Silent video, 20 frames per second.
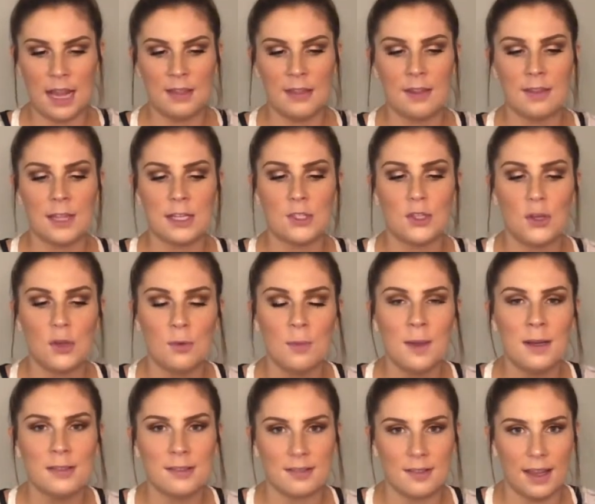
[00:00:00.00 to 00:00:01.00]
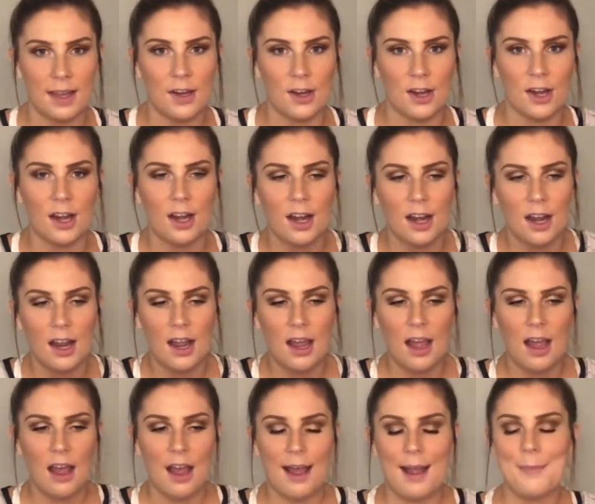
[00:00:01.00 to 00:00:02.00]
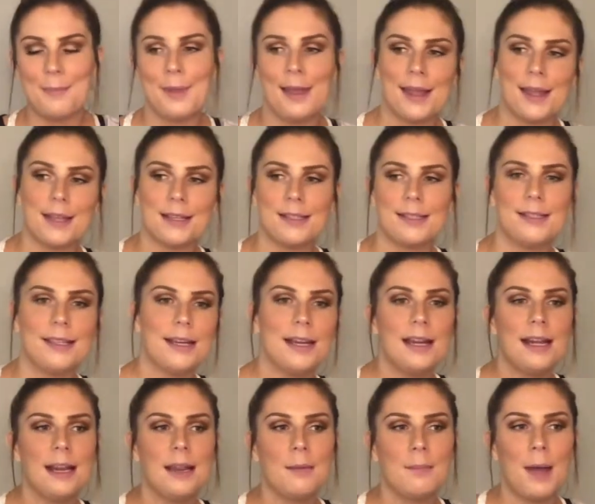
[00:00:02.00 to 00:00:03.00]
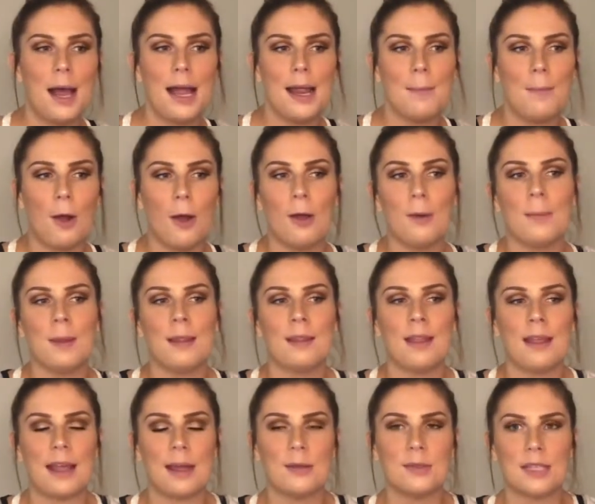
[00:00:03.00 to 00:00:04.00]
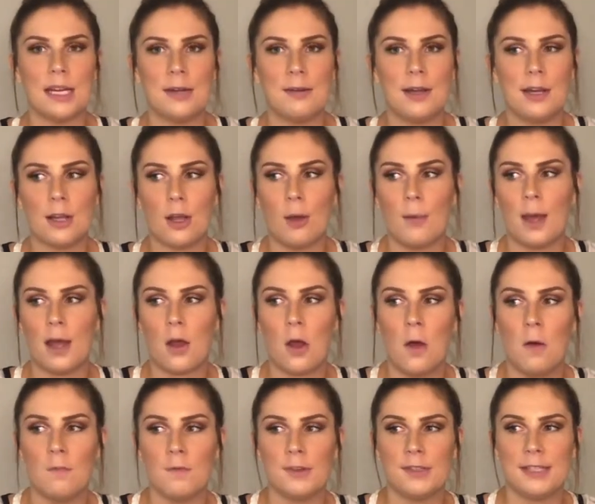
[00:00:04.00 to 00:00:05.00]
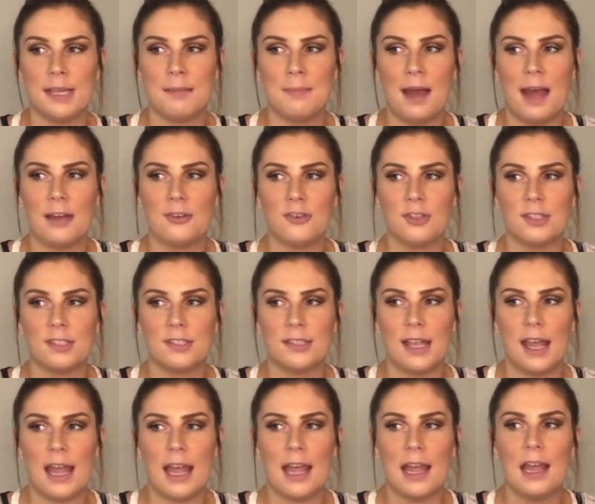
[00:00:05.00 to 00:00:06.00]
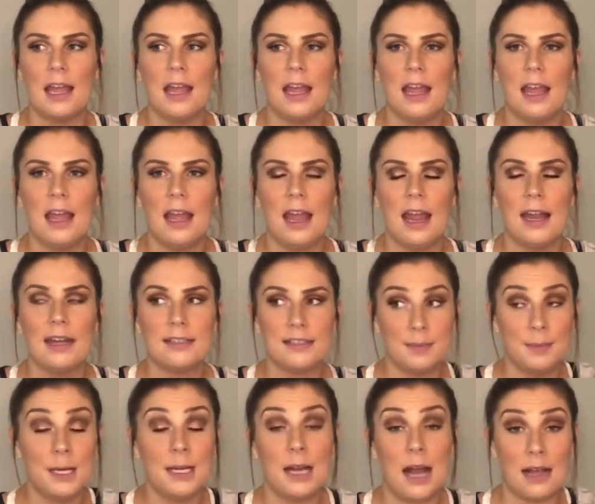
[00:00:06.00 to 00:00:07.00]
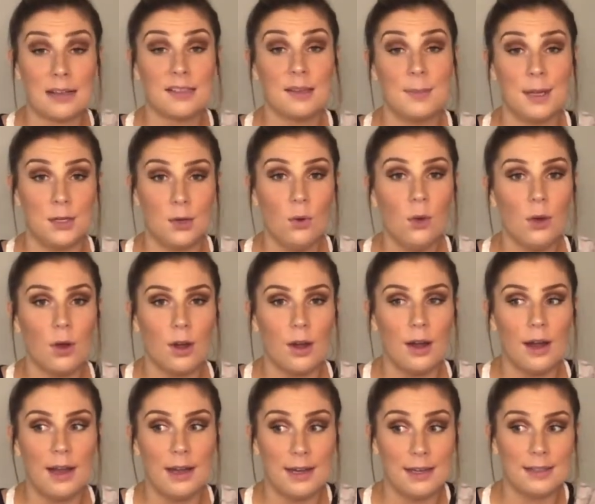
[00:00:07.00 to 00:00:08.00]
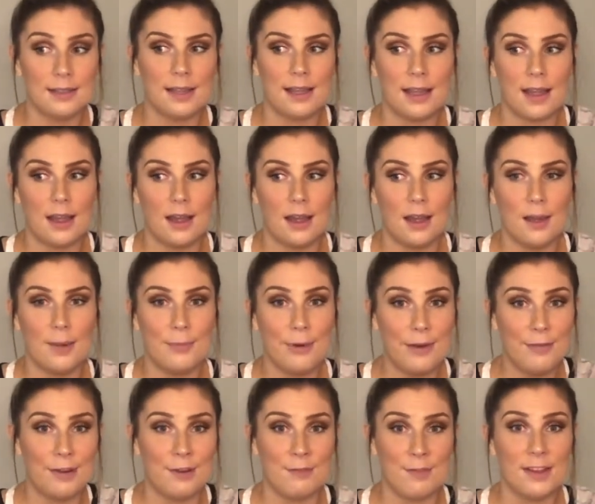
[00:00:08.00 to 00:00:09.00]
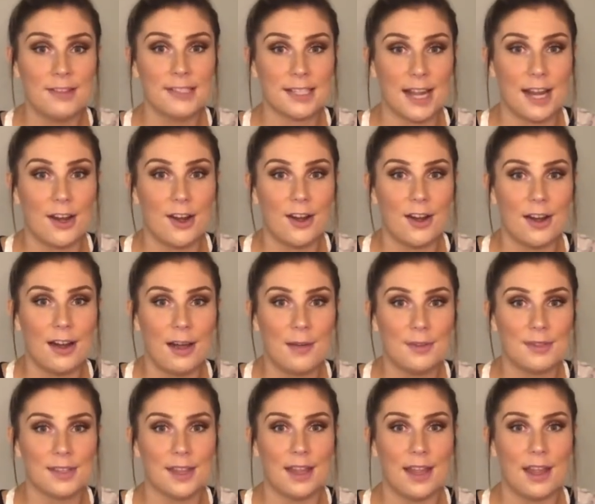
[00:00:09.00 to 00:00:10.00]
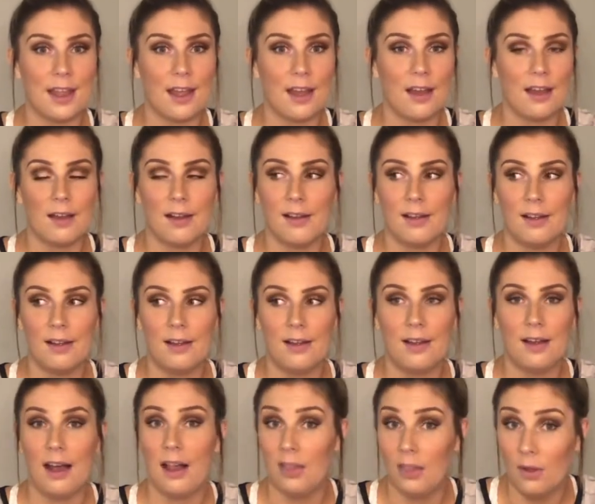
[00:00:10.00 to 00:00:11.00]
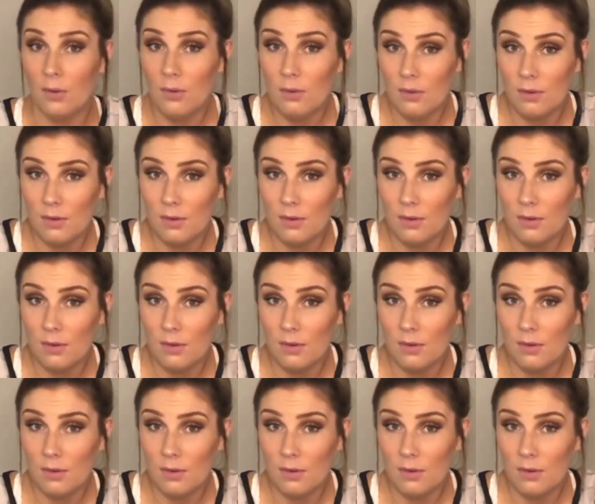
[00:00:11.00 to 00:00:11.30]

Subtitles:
And then like 2 months later, I'm like sitting in my apartment, like I was getting ready to go back home for St. Patrick's Day, and somebody knocks on my door, and it's like a private investigator. And I was like, hello?